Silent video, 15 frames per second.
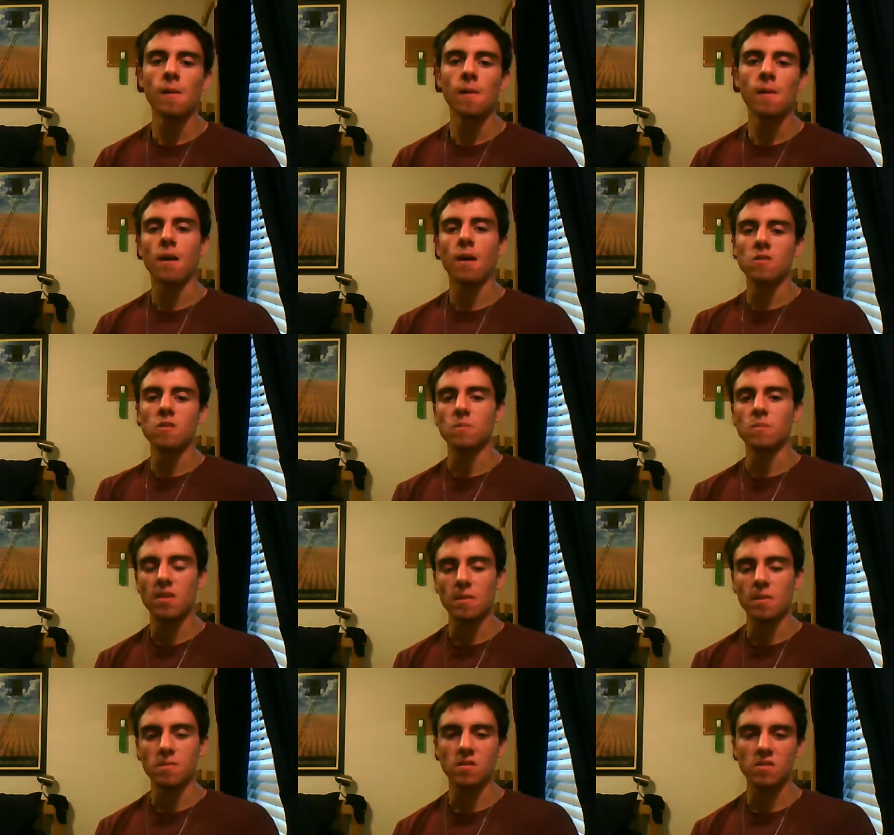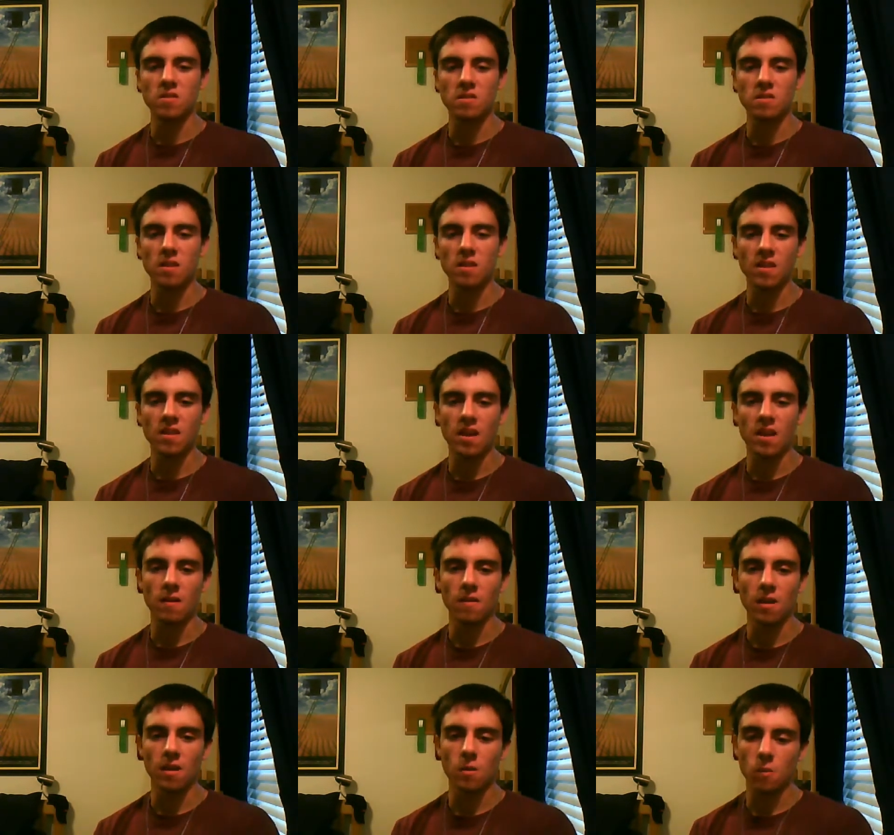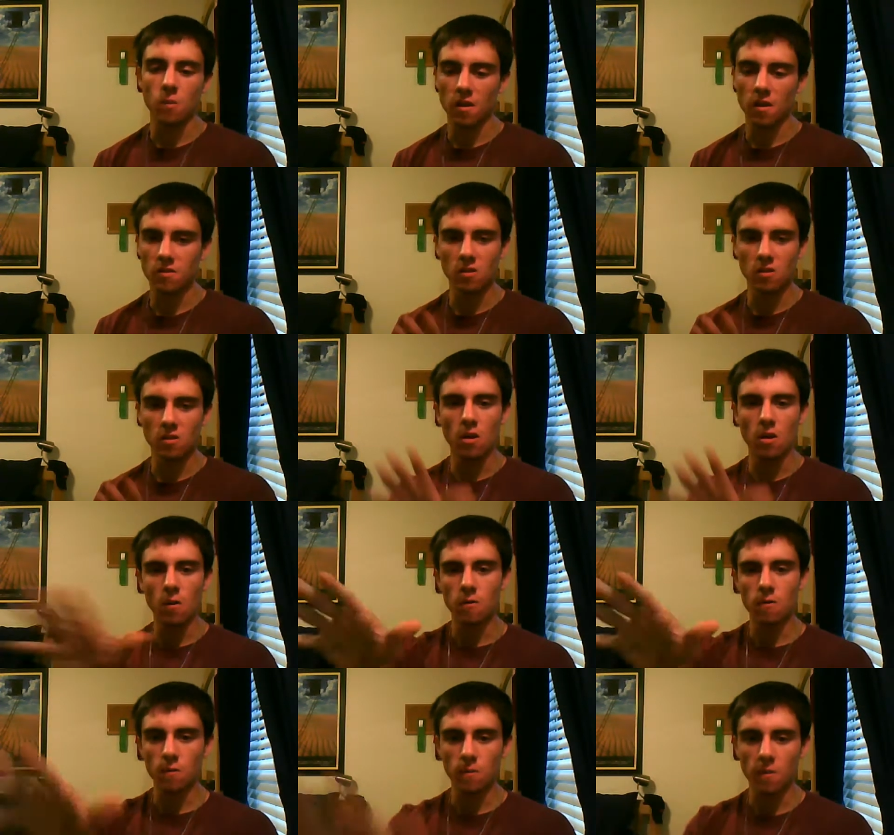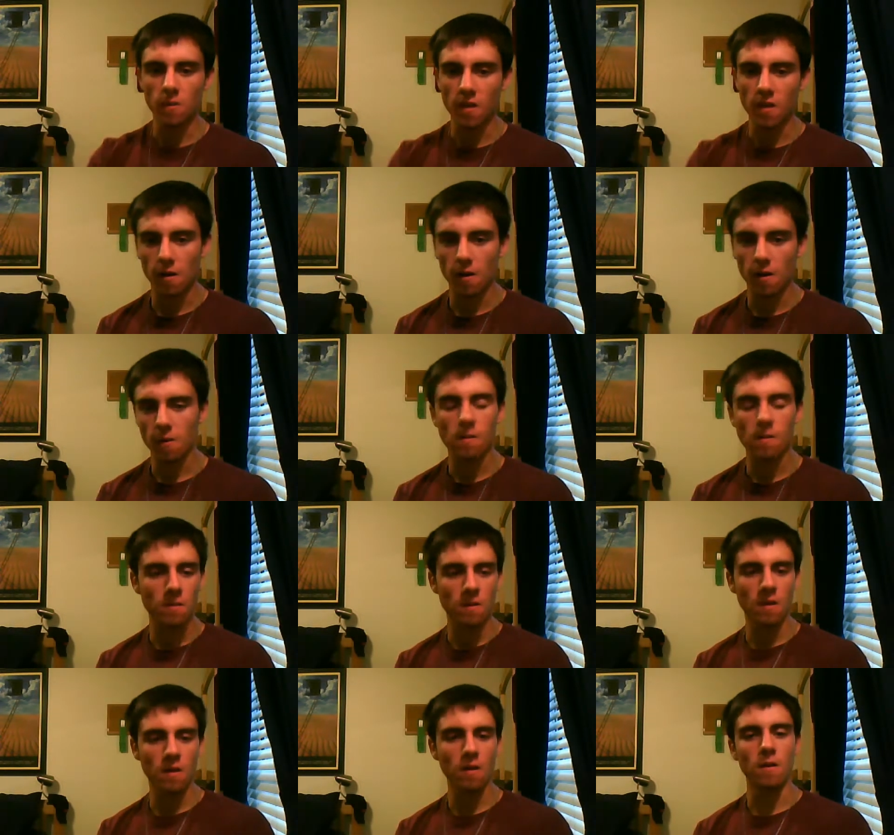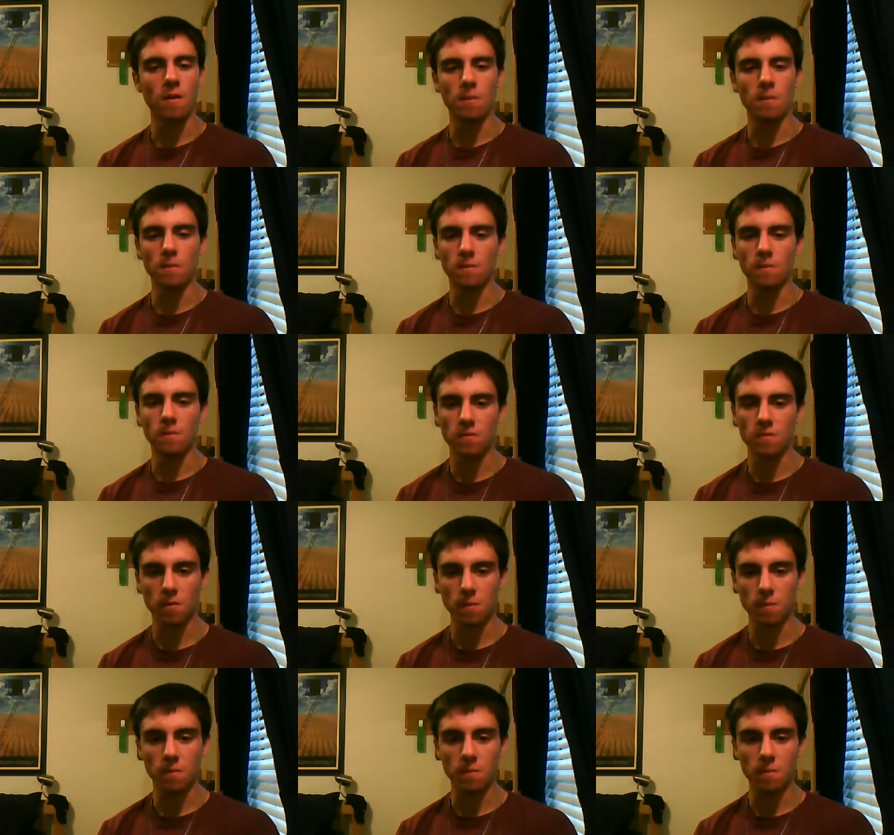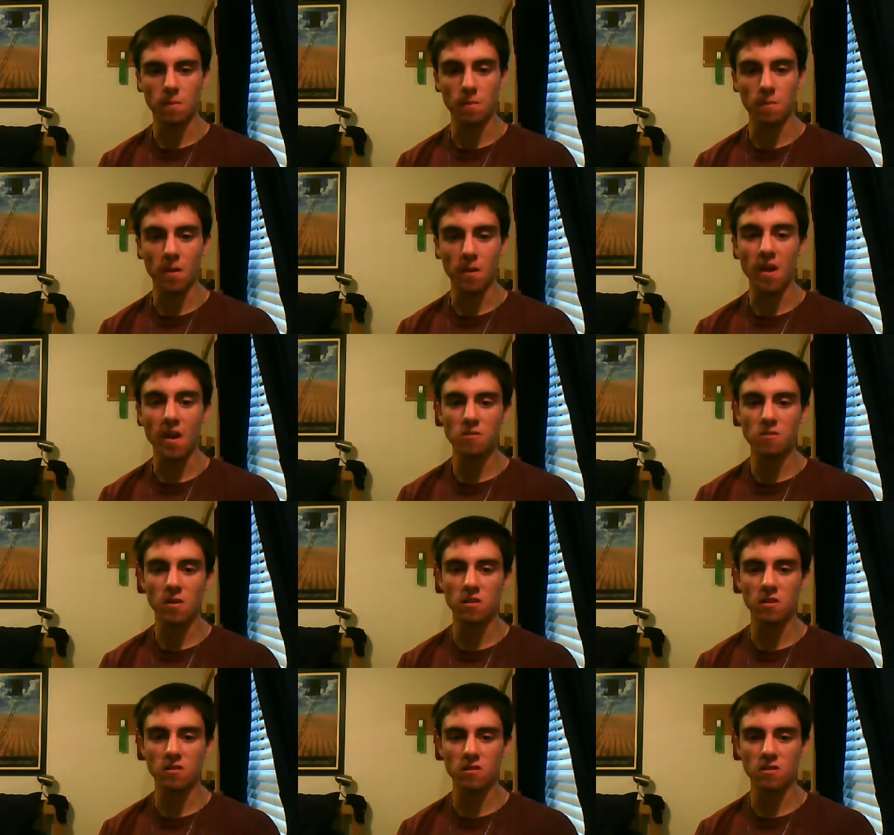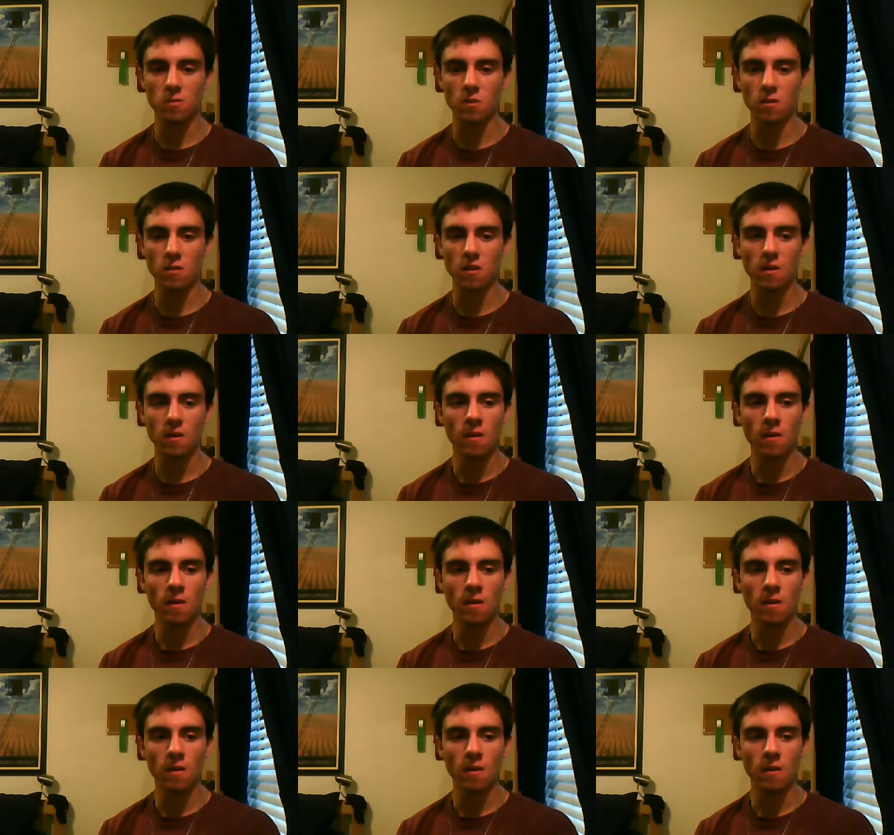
I'll do some tips and stuff like that on like where to go from there, from my experiences with it.